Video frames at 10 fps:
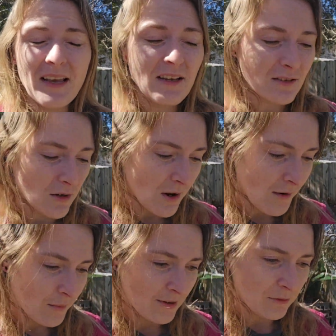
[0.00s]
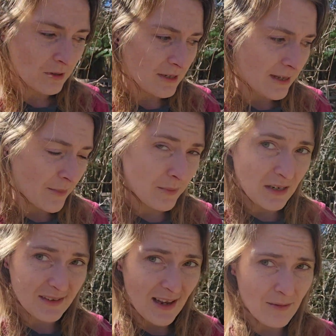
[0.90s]
So now I'm left with a dilemma
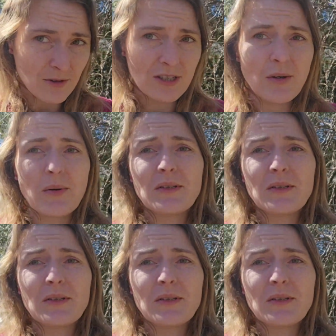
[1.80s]
because I was just going